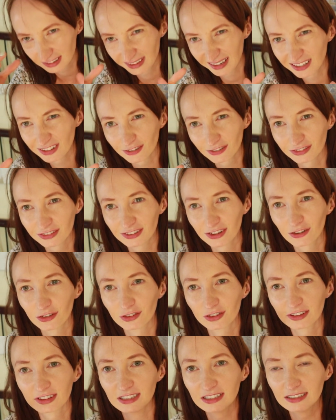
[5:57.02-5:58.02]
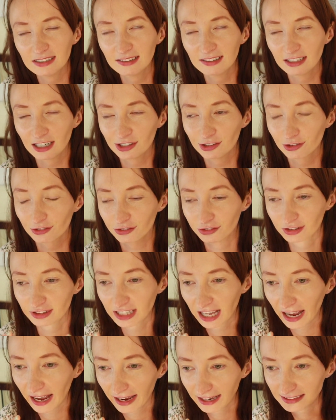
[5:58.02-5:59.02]
it's kind of, or street is kind of
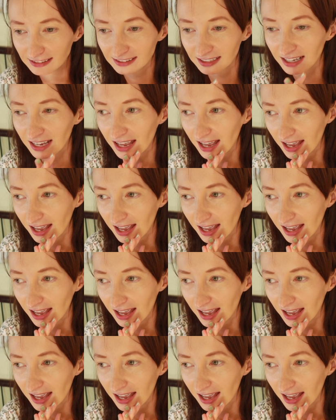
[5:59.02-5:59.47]
tight,